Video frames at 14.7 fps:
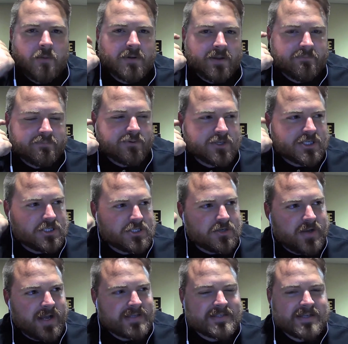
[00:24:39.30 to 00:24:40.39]
But I appreciate you
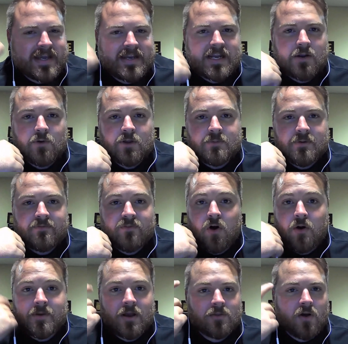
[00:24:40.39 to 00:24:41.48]
guys staying here with me. Follow
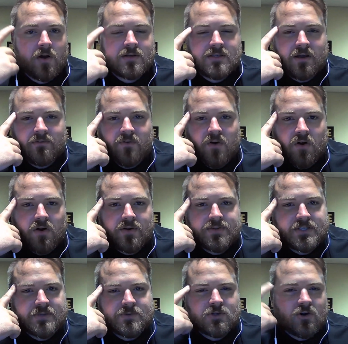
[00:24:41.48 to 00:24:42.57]
me on Locked On Vols,
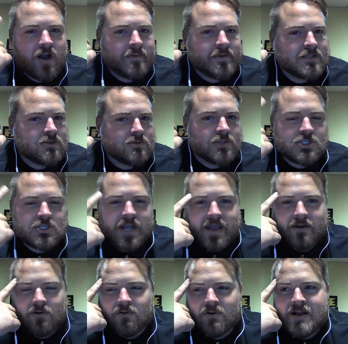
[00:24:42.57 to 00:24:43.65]
subscribing to the
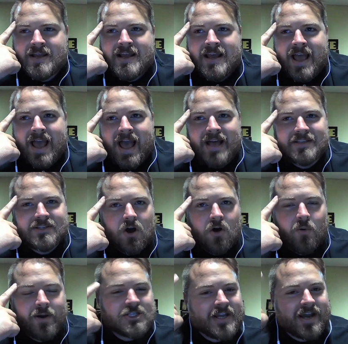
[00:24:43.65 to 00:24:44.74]
channel. As
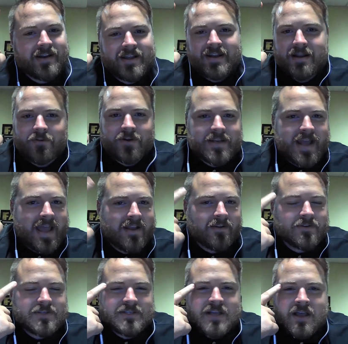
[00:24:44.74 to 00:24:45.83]
always, shout out every
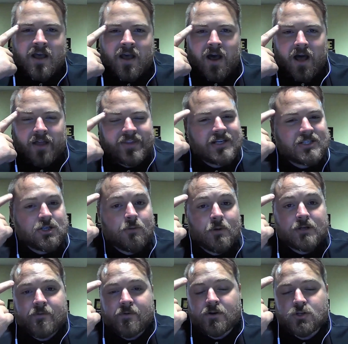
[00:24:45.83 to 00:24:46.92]
dayers. Uh, thanks so
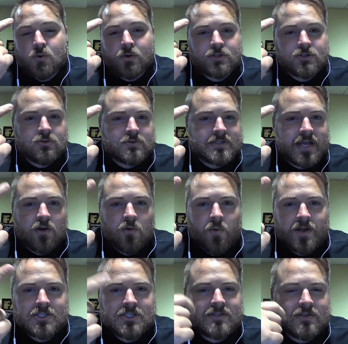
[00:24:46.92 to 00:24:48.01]
much for your Twitter Tuesday
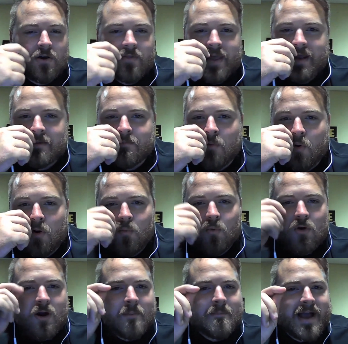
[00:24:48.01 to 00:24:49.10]
questions. All that and more. We'll
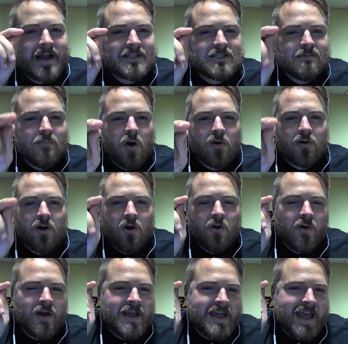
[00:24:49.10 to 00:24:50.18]
come back
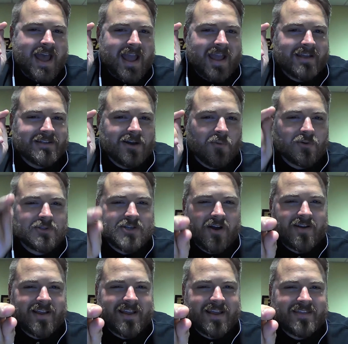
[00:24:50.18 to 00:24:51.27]
tomorrow and uh, we'll
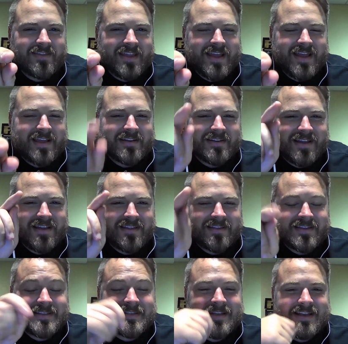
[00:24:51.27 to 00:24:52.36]
talk again then.
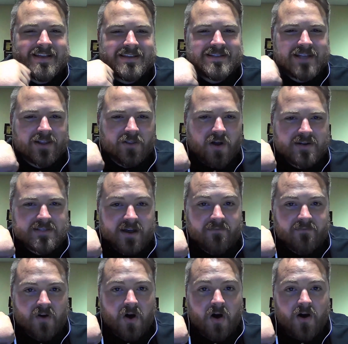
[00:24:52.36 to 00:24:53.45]
This is Locked On
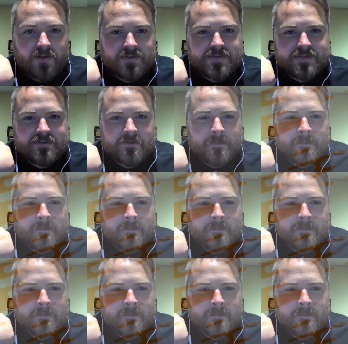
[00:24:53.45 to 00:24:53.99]
Vols.